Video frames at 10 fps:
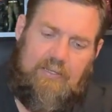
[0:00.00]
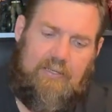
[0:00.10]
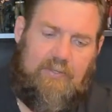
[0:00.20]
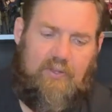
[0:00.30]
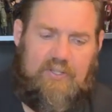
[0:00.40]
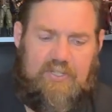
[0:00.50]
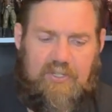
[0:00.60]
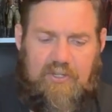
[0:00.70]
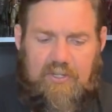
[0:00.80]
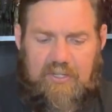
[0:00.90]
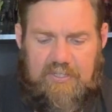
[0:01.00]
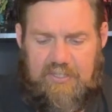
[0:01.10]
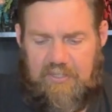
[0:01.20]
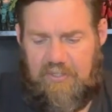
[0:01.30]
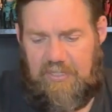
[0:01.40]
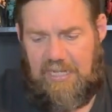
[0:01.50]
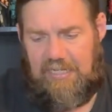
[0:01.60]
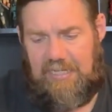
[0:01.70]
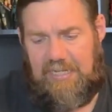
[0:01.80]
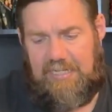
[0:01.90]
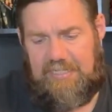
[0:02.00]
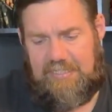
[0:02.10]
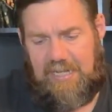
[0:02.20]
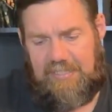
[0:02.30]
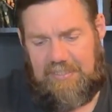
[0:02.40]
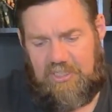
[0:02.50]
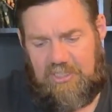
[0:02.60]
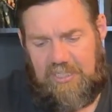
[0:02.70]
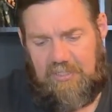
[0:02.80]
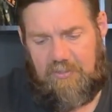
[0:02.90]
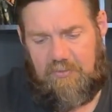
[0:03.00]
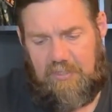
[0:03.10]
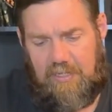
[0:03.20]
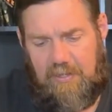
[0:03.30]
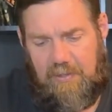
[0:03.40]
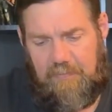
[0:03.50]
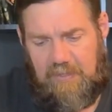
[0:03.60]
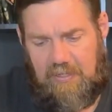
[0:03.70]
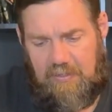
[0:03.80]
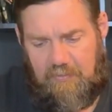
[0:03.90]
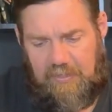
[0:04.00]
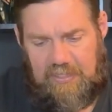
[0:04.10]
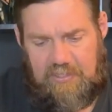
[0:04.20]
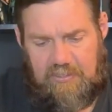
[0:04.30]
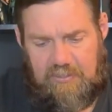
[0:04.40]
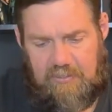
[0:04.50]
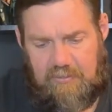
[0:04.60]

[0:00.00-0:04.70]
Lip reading: Looks good, looks good. And then he's got the shield, which,